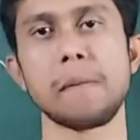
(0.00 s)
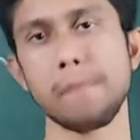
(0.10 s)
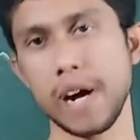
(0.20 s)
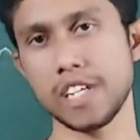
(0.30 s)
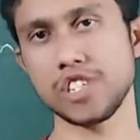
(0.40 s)

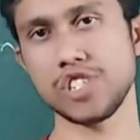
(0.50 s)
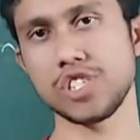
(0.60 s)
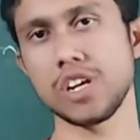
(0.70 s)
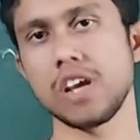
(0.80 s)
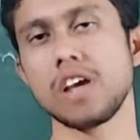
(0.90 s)
but
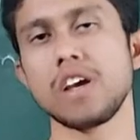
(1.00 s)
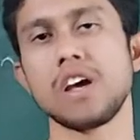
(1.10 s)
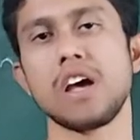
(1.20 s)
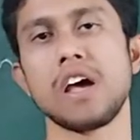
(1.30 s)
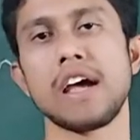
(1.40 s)

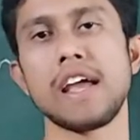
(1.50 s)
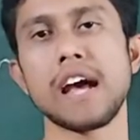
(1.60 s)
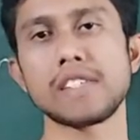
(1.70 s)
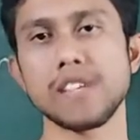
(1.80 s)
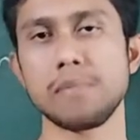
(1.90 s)

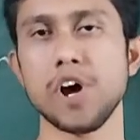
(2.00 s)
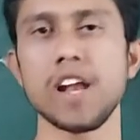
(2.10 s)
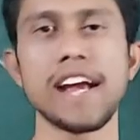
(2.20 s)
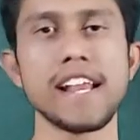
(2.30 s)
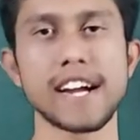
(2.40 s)
in some
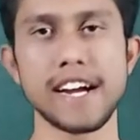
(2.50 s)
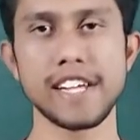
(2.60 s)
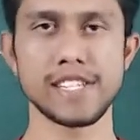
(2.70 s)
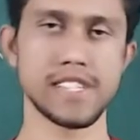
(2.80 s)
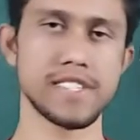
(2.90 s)
non-ideal
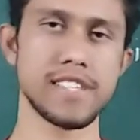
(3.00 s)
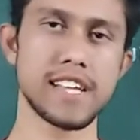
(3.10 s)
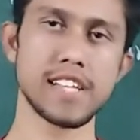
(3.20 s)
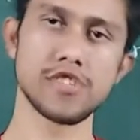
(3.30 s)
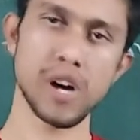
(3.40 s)
conditions
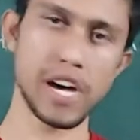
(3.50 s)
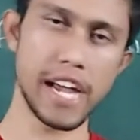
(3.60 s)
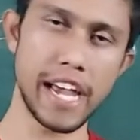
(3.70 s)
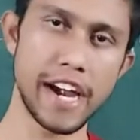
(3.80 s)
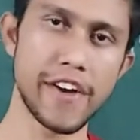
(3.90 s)
there is also
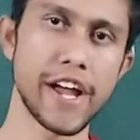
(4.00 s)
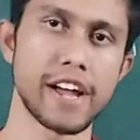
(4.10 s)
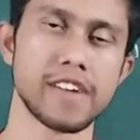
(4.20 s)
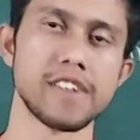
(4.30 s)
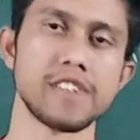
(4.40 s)
a air
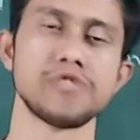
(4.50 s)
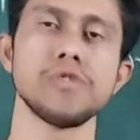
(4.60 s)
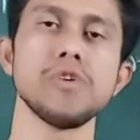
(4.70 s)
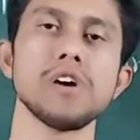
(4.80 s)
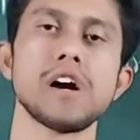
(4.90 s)
drag.
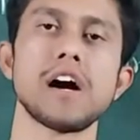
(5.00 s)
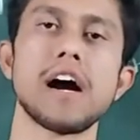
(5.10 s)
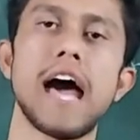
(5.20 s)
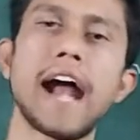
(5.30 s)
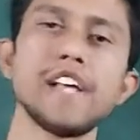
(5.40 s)
So
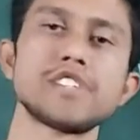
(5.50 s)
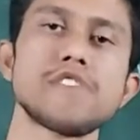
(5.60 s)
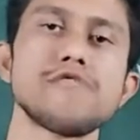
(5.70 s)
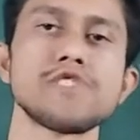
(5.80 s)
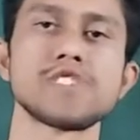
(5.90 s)

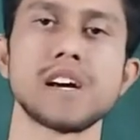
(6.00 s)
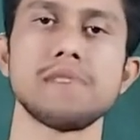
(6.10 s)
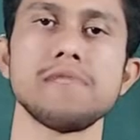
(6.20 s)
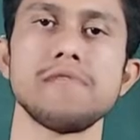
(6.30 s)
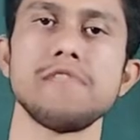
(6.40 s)
additional force
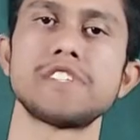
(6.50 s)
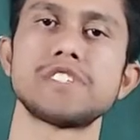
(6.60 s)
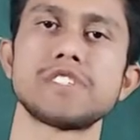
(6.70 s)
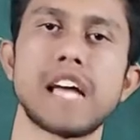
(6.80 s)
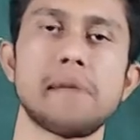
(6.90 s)

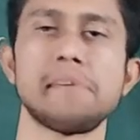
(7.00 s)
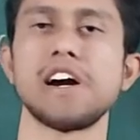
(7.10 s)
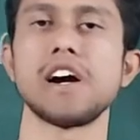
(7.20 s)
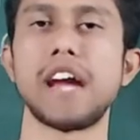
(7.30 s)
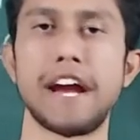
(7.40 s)
which can be
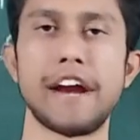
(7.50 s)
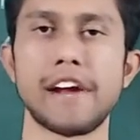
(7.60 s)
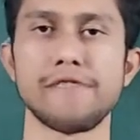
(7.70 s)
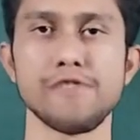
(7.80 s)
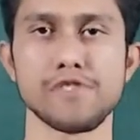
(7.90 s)
a air
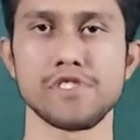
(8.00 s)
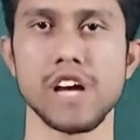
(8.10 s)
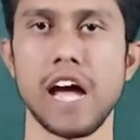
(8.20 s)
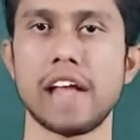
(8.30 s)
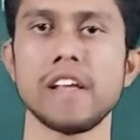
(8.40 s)
drag force,
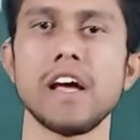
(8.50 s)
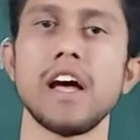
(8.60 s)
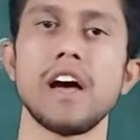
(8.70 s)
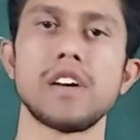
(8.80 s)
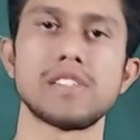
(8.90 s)
and
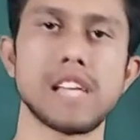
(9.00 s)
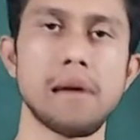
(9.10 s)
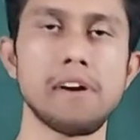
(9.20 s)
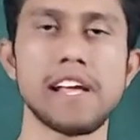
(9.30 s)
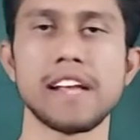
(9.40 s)

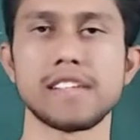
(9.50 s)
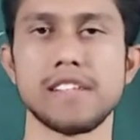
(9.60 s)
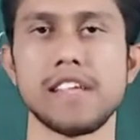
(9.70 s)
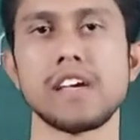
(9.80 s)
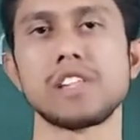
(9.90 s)

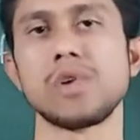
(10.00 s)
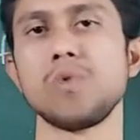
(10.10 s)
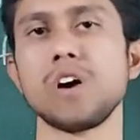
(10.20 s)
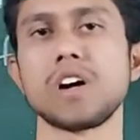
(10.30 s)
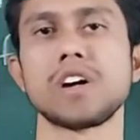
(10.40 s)
simultaneously the
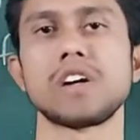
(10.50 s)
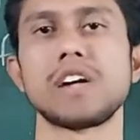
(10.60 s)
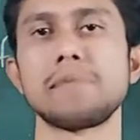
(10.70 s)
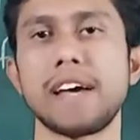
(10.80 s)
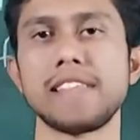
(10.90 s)
work
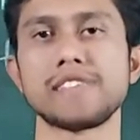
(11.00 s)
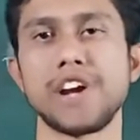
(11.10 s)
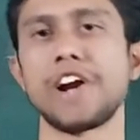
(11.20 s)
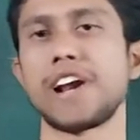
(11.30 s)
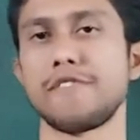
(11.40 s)
done by this
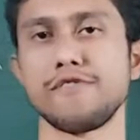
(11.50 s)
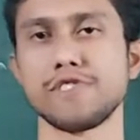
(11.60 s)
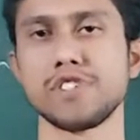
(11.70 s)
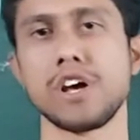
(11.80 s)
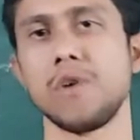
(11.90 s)
air drag
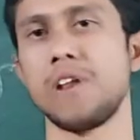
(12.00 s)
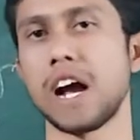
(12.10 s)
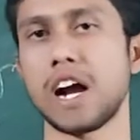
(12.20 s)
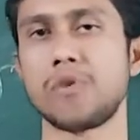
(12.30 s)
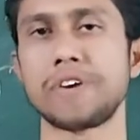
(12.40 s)
force
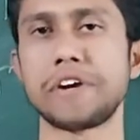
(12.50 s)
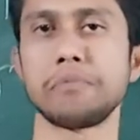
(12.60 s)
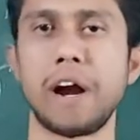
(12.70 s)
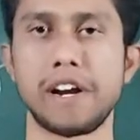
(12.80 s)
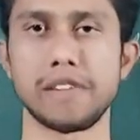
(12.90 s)
will account
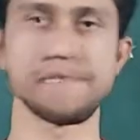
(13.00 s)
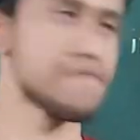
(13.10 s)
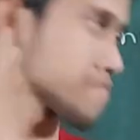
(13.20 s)
into matter.